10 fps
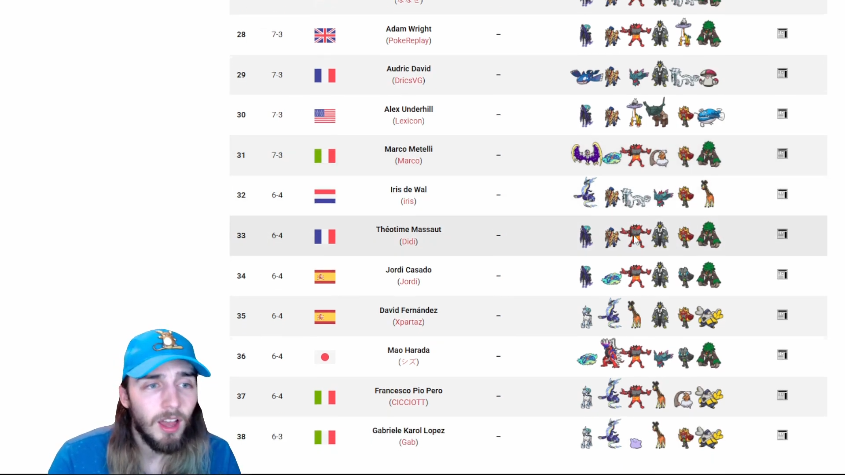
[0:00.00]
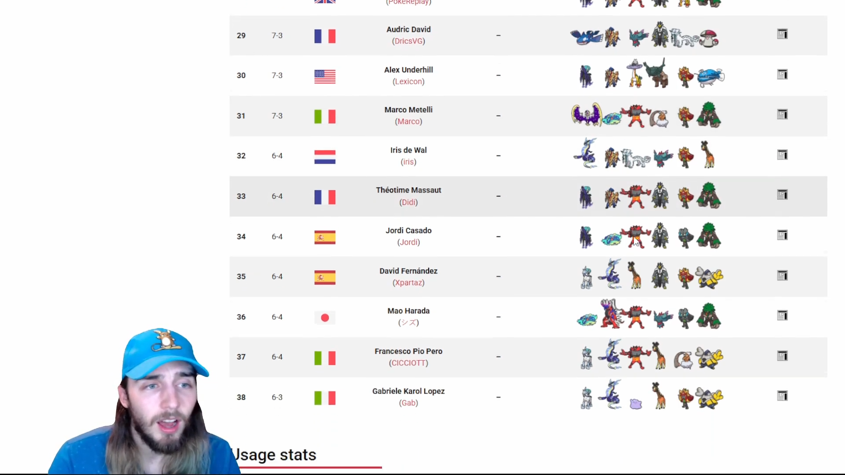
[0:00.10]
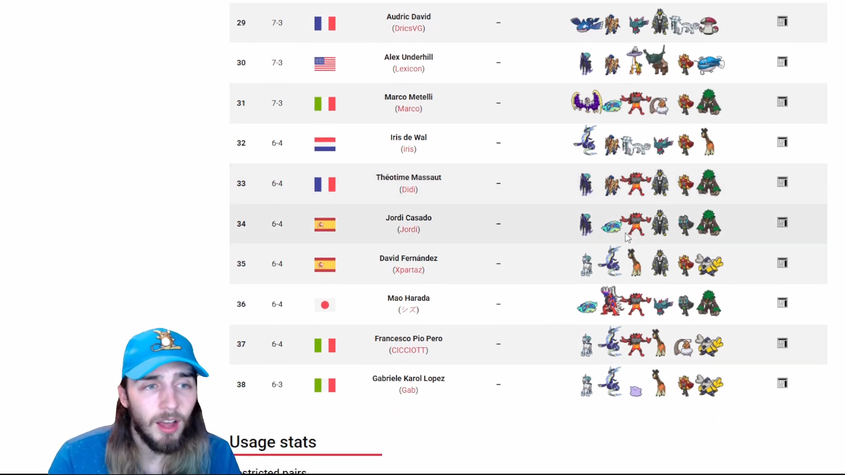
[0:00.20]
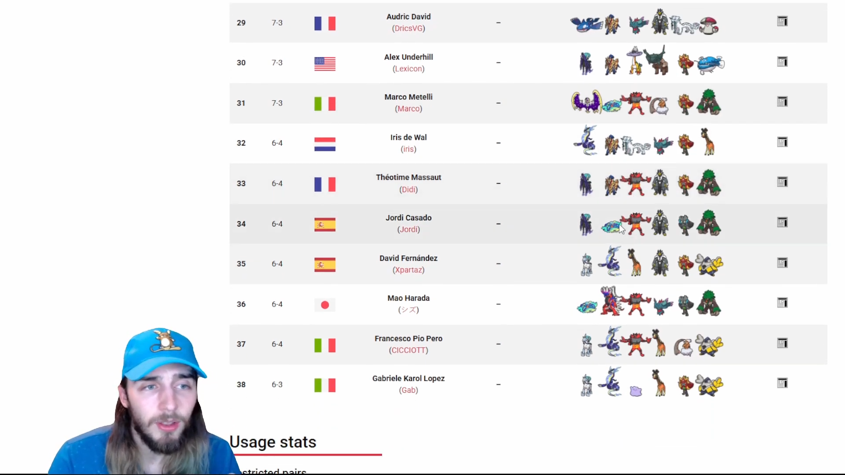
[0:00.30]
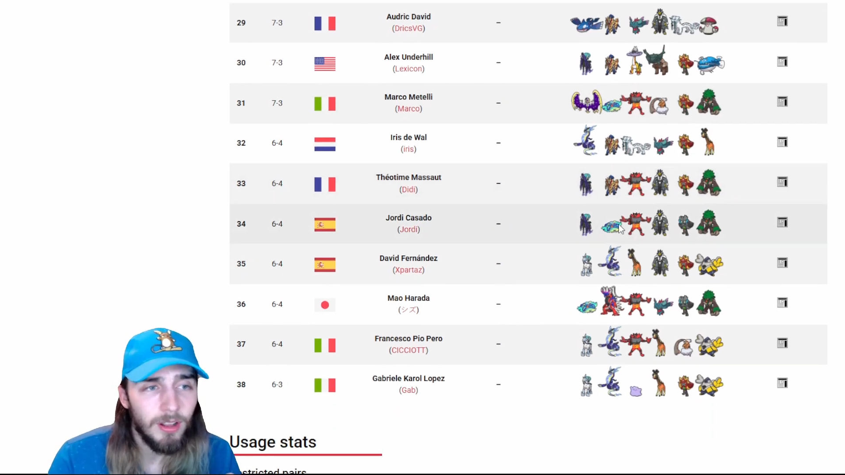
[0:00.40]

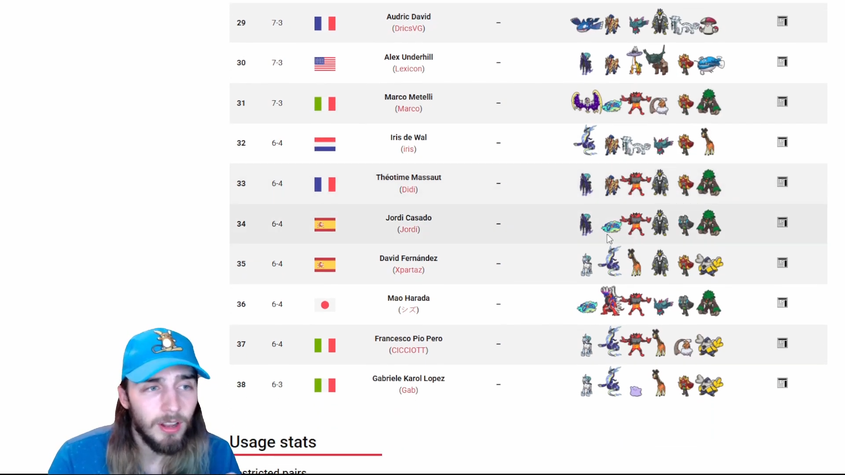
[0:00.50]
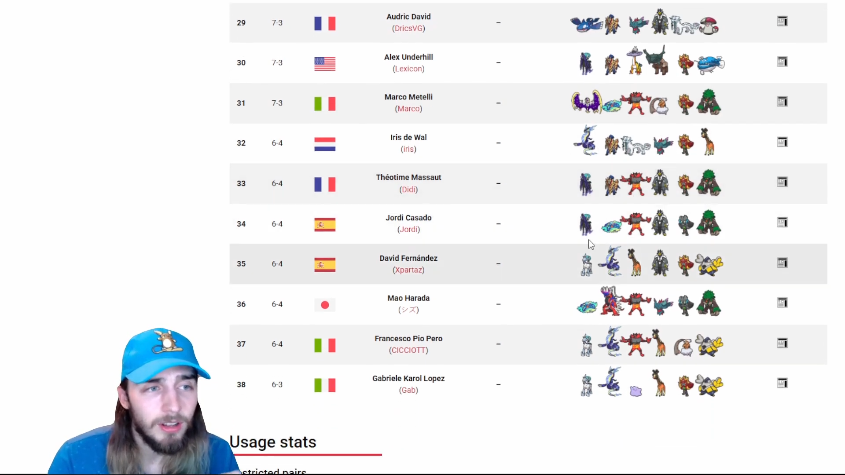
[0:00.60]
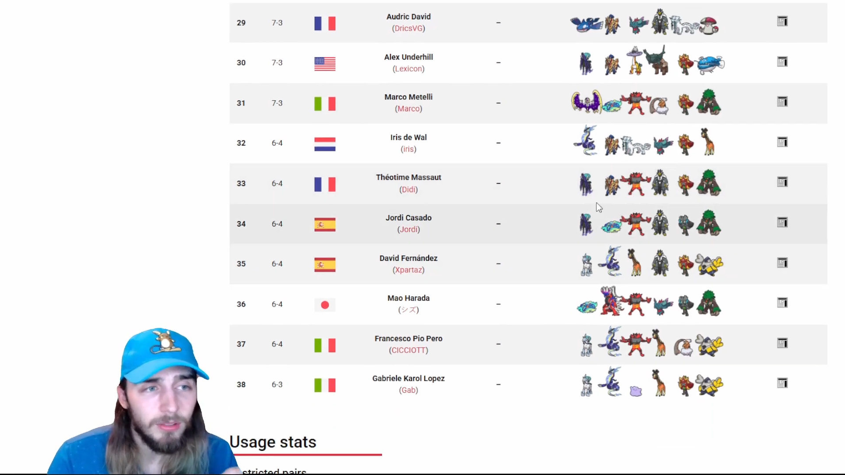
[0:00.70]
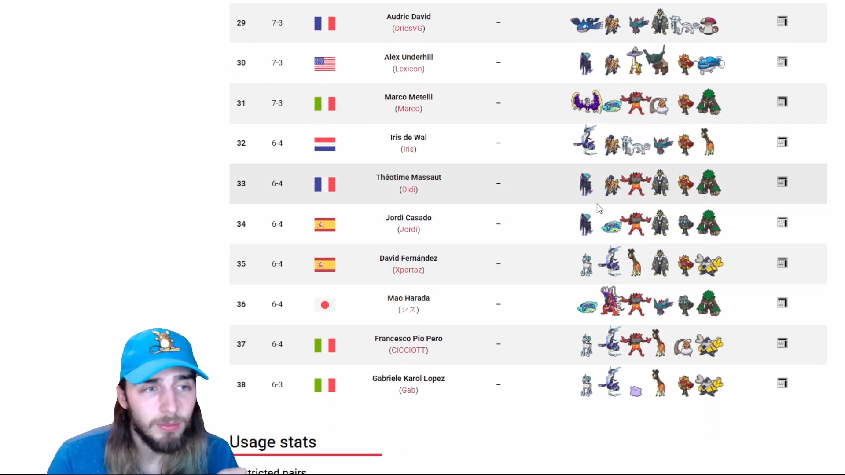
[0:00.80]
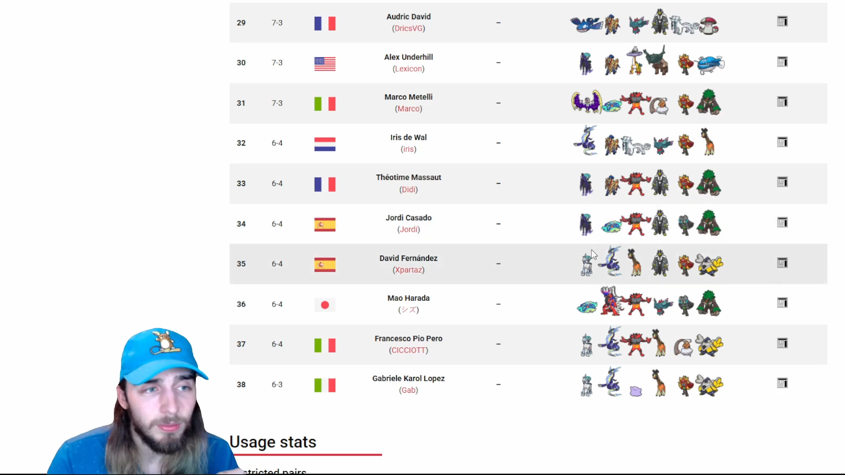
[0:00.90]
Then again,
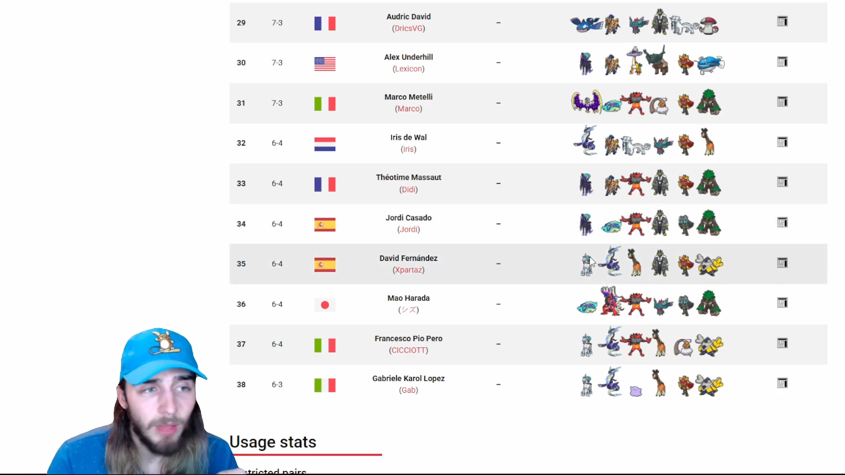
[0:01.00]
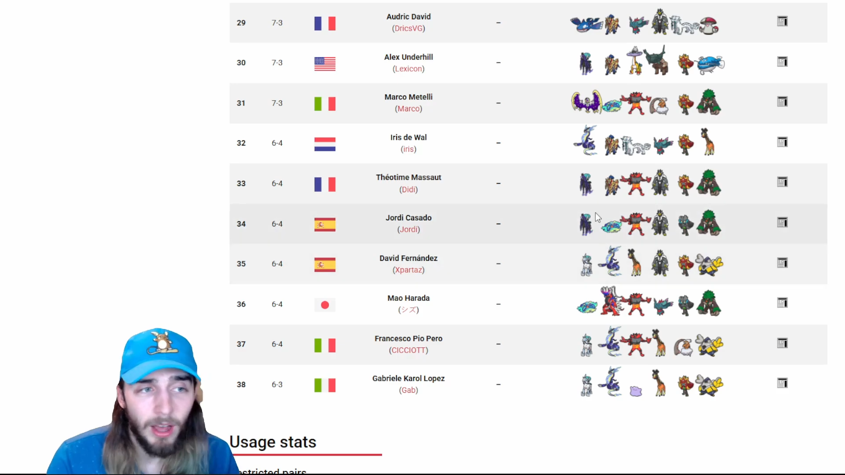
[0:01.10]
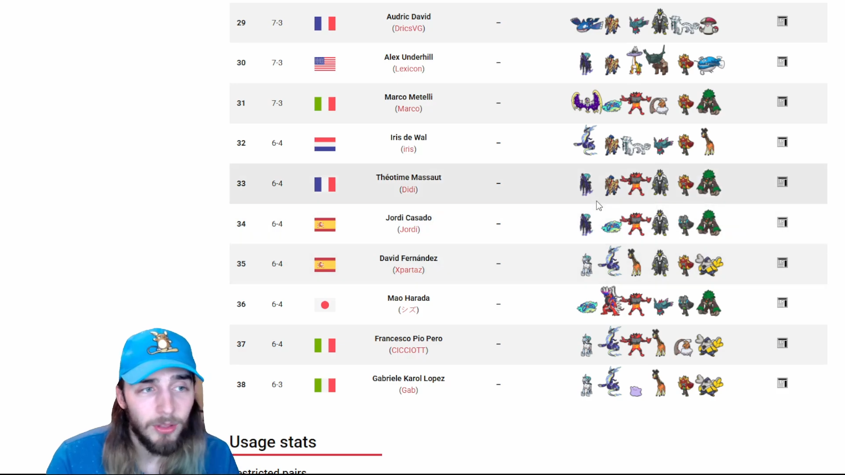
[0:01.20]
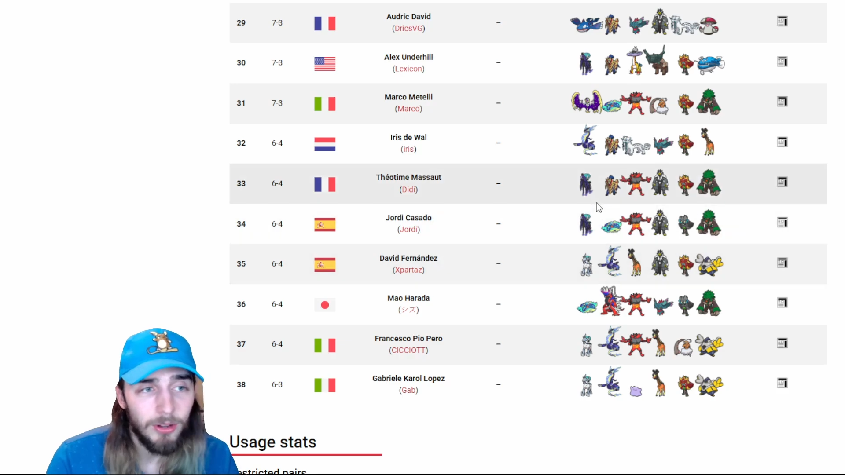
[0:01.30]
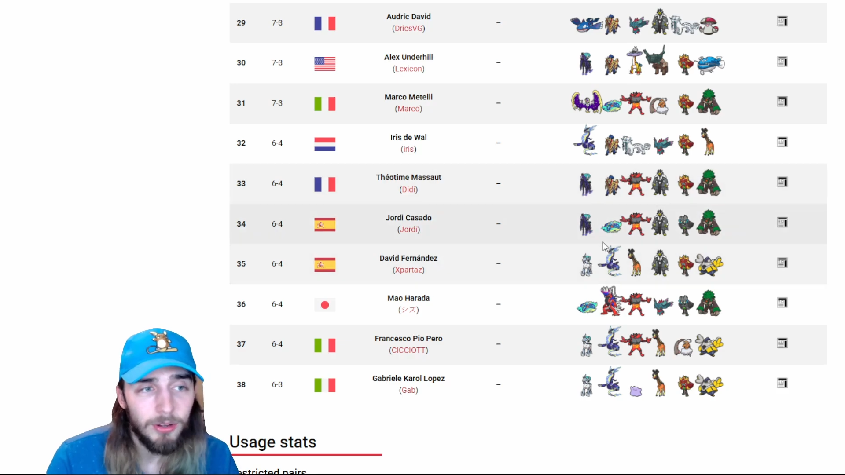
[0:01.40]
just the
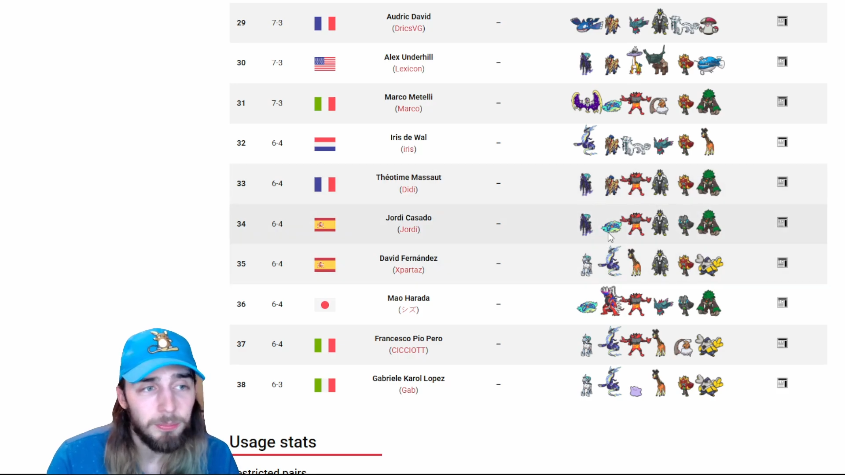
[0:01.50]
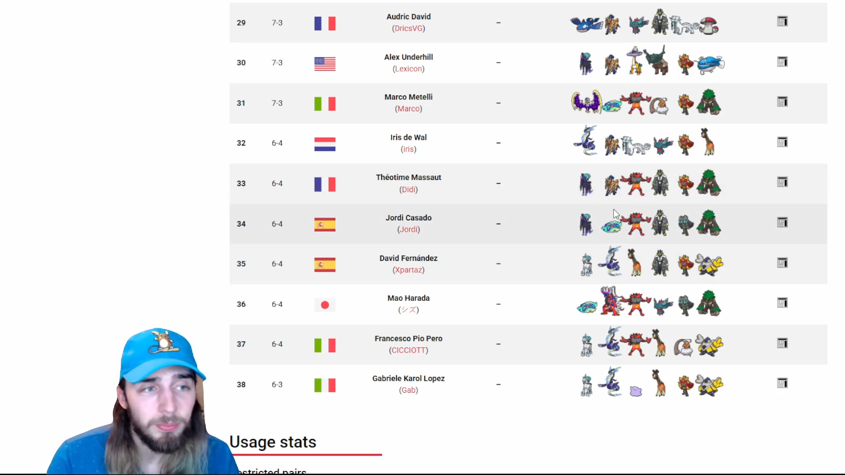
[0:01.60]
other